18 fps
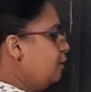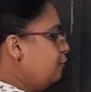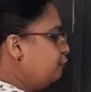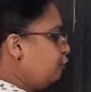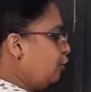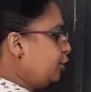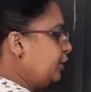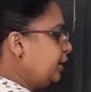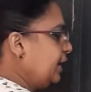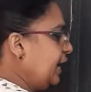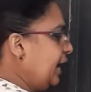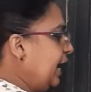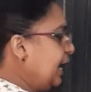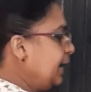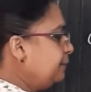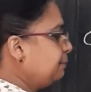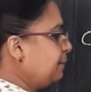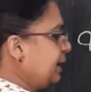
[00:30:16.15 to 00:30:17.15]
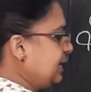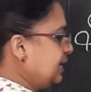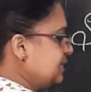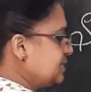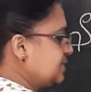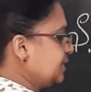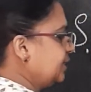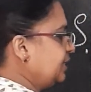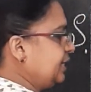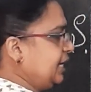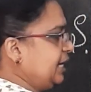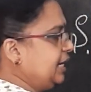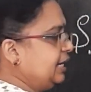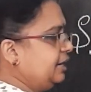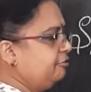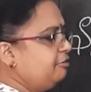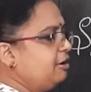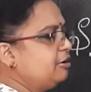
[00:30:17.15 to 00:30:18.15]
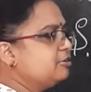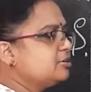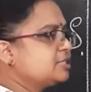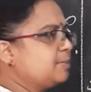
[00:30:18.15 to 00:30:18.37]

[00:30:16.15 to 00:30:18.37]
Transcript: 48 minus 13. We have to